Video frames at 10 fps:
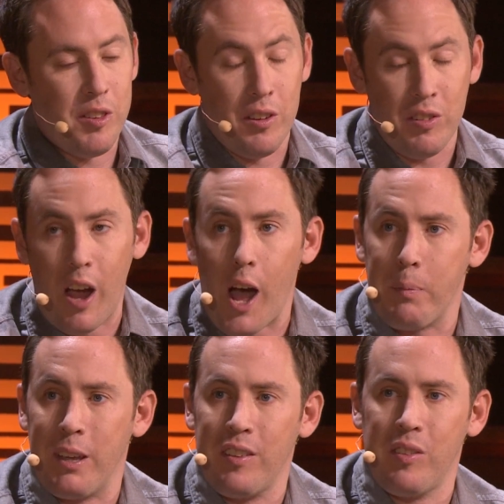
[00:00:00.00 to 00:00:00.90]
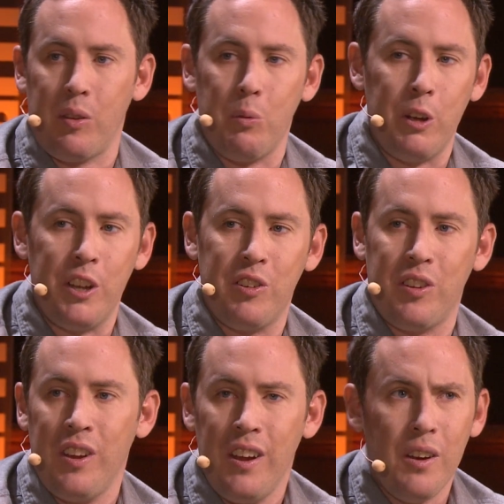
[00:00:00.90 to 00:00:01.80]
There's topics,
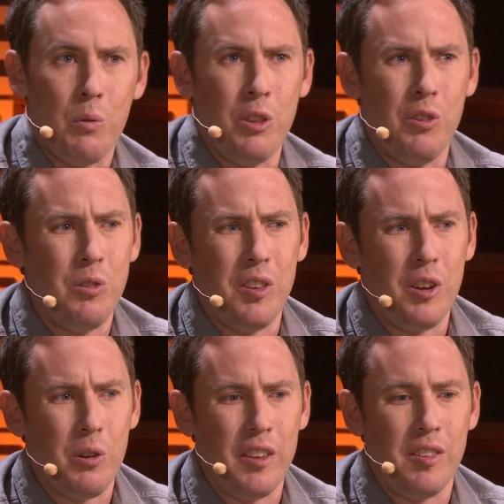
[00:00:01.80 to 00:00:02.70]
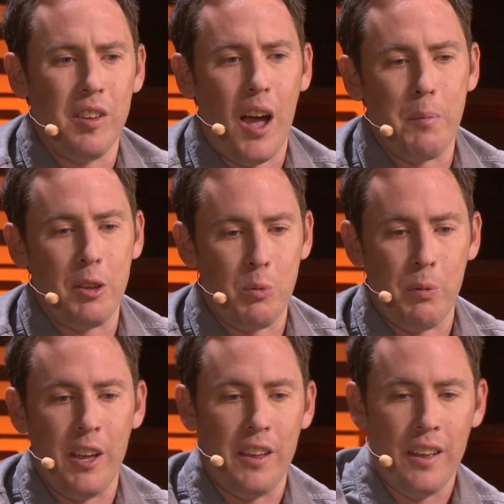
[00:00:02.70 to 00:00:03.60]
which we do see crazy topics,
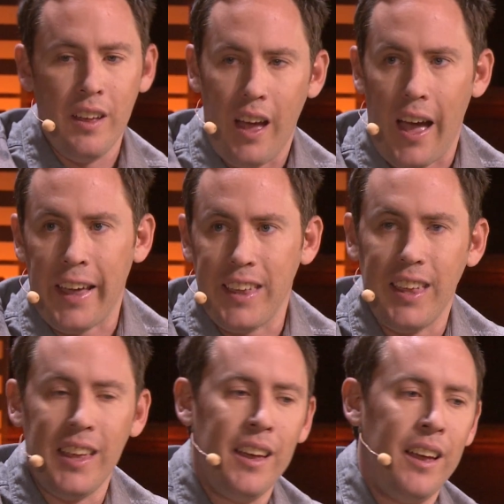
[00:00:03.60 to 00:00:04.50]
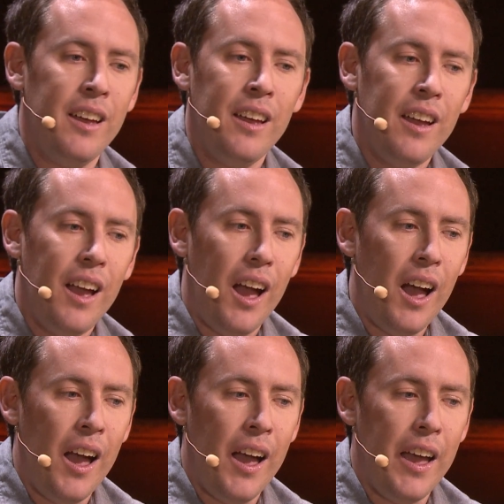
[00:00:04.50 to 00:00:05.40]
but IKEA,
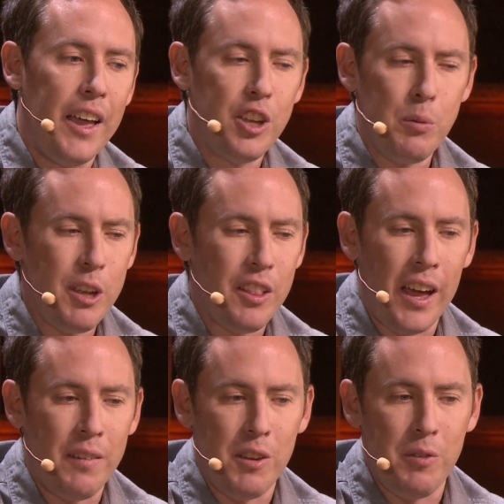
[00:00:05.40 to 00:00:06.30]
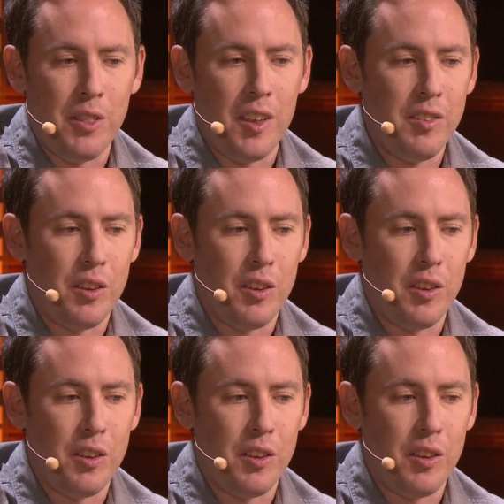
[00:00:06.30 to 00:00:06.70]
it could be a lot of different things.